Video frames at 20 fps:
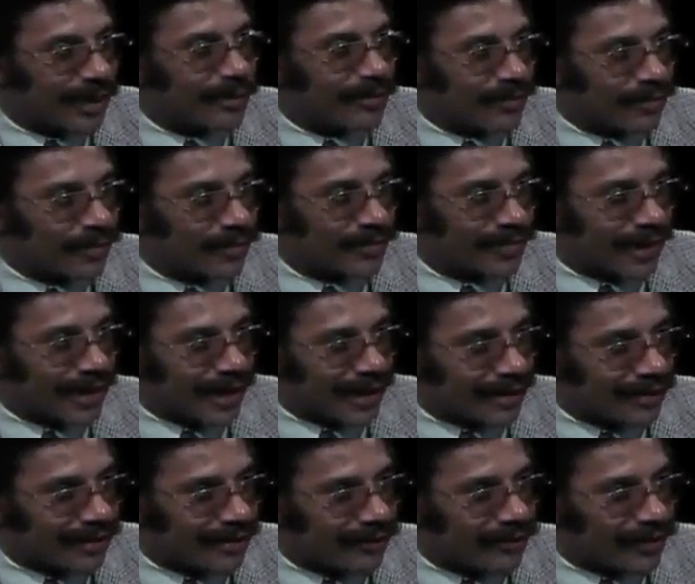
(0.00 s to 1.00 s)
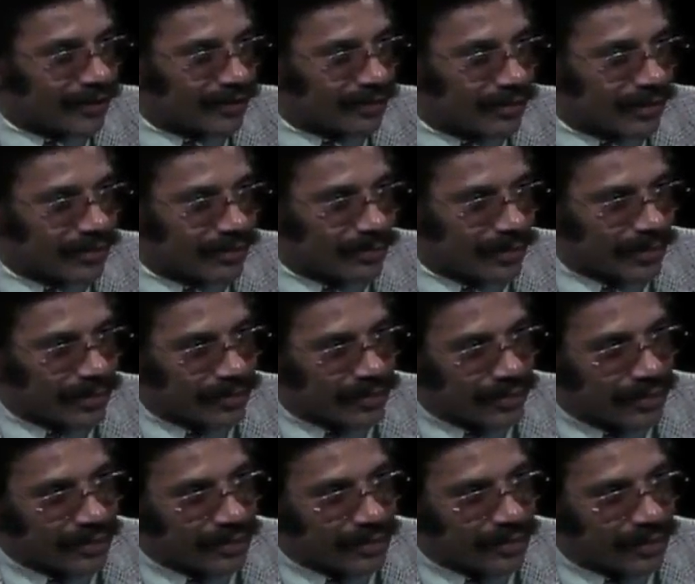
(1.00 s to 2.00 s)
And of course, I like defense much better
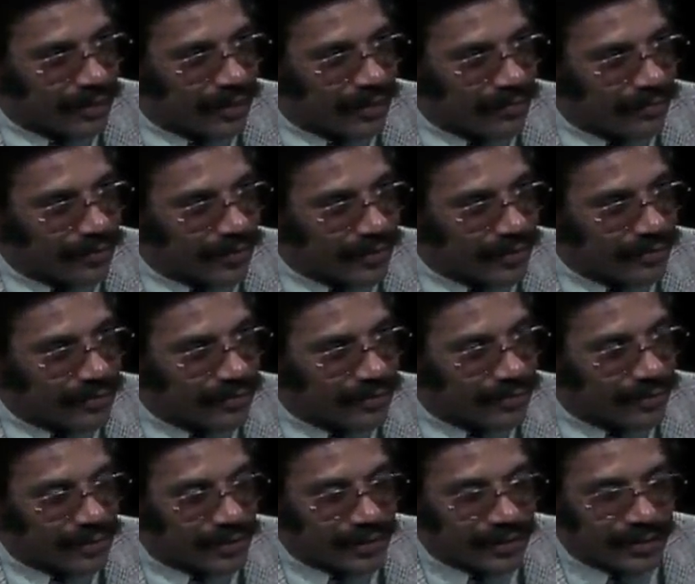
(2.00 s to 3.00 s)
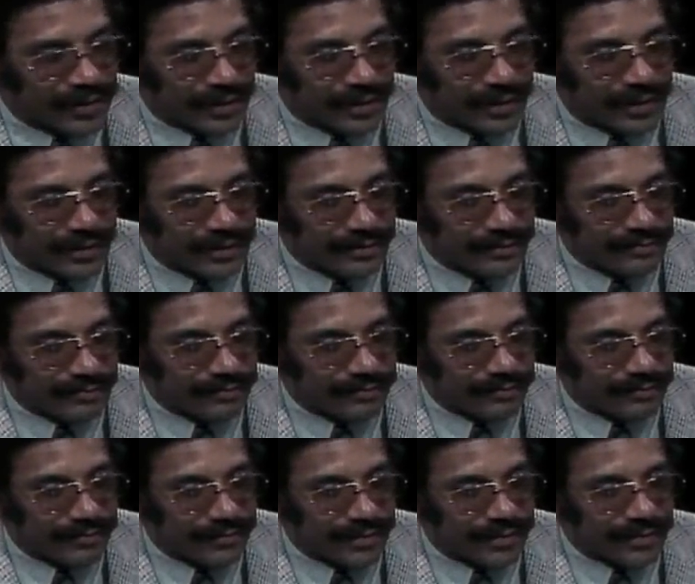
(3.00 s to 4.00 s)
than offense, and uh,
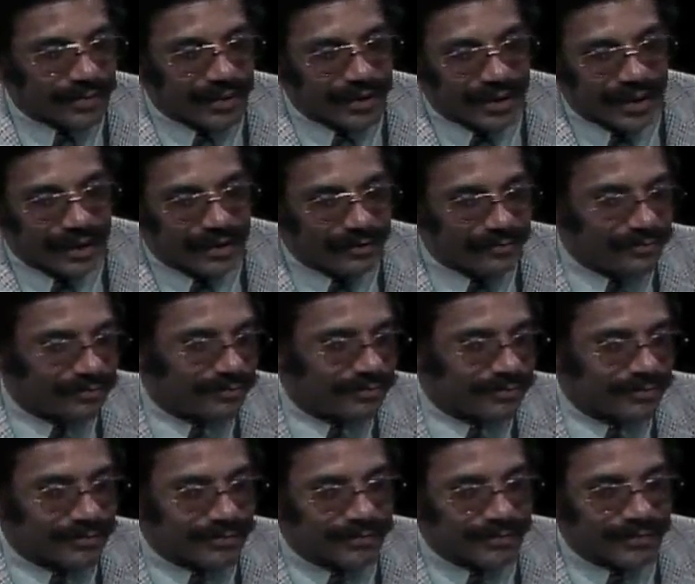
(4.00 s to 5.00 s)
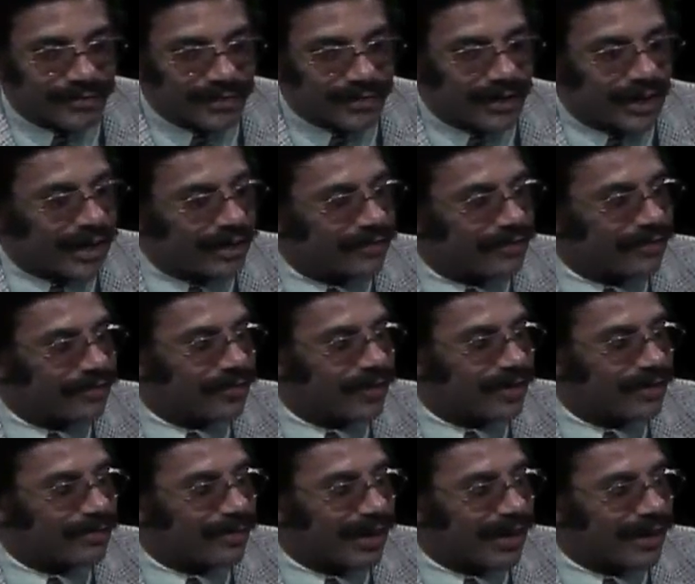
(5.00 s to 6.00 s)
so I kind of
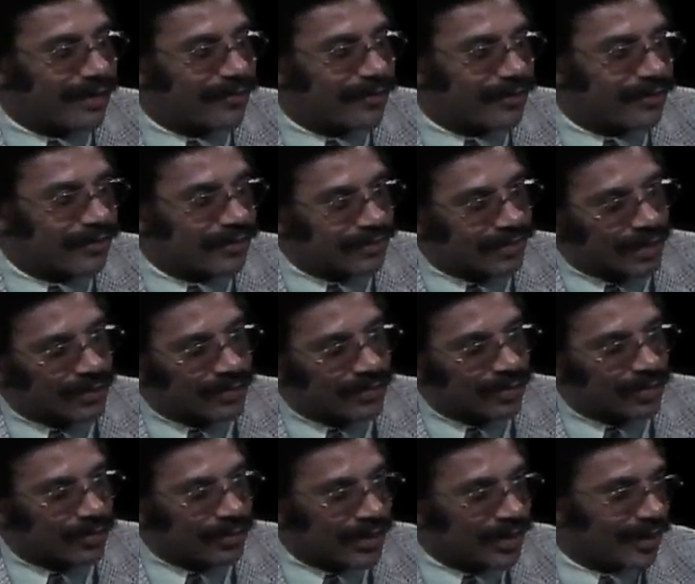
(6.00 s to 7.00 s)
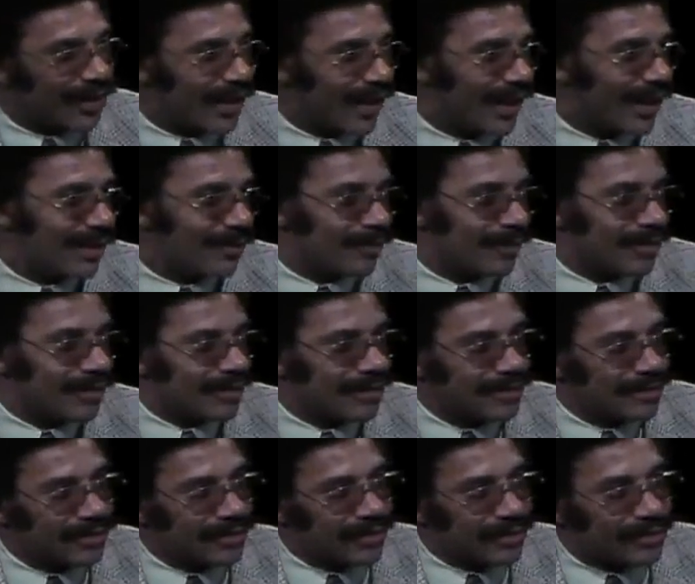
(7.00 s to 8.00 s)
concentrated my efforts since I was going to be a lineman,
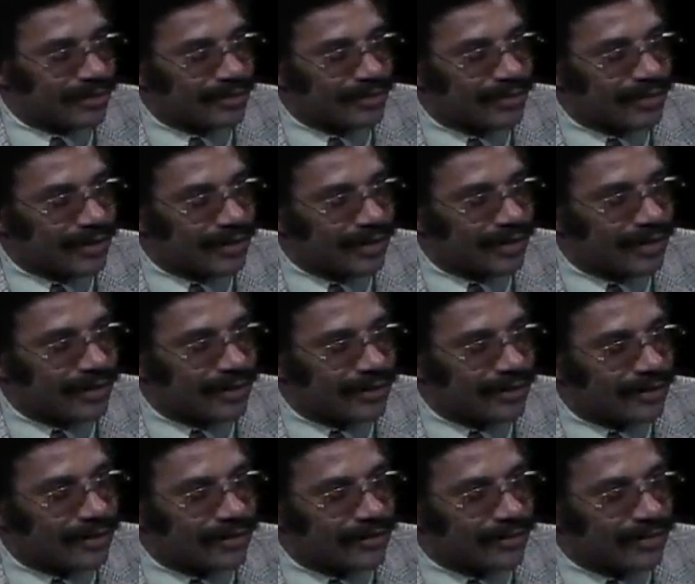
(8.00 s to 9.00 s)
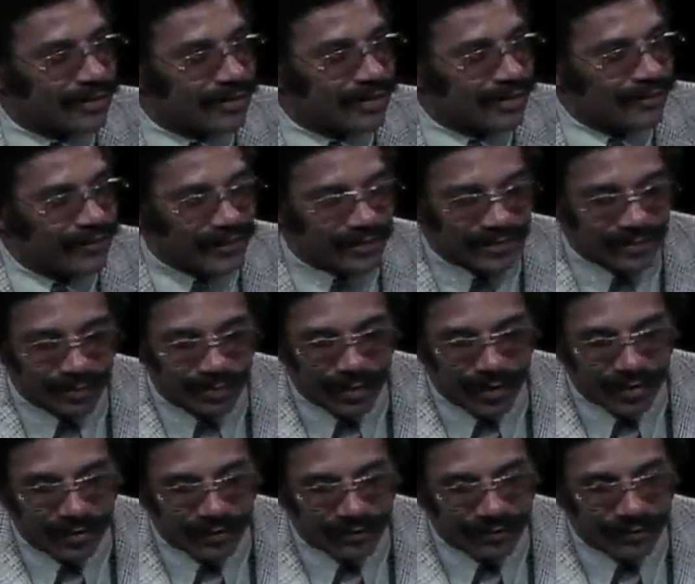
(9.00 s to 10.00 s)
you know, uh, onto the defensive
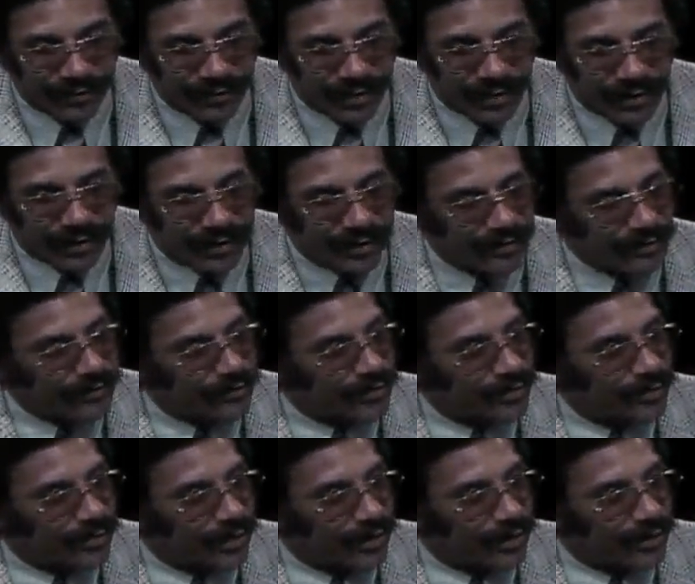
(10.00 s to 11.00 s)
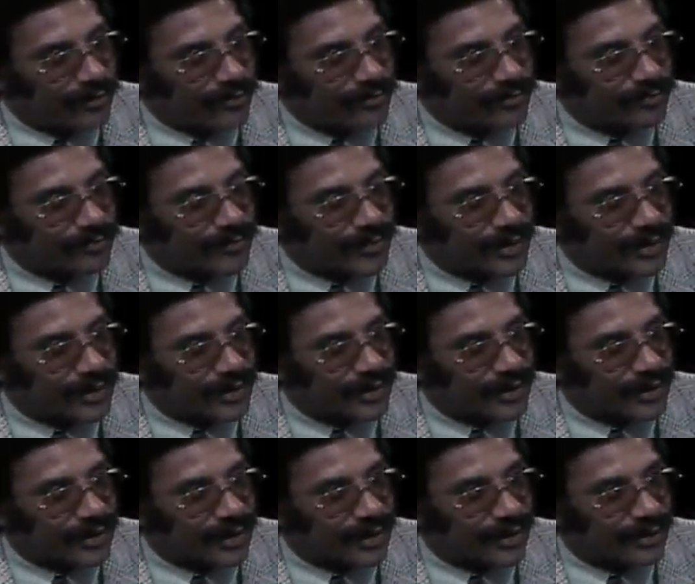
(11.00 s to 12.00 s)
part of uh, football, and uh,
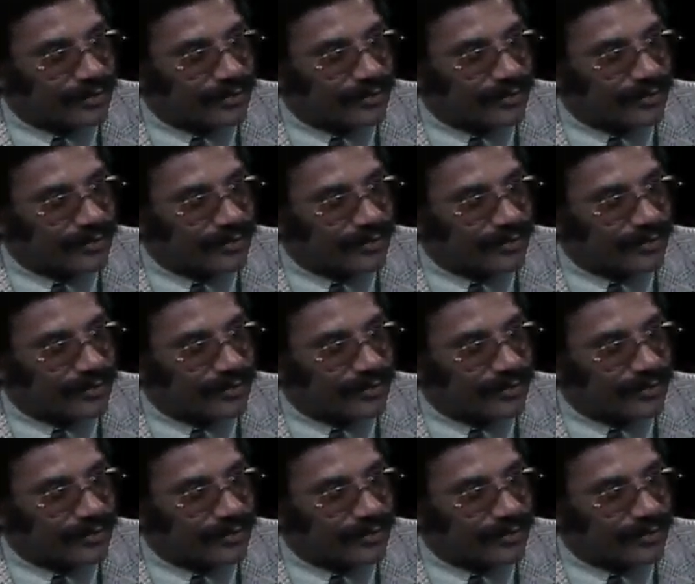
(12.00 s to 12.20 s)
I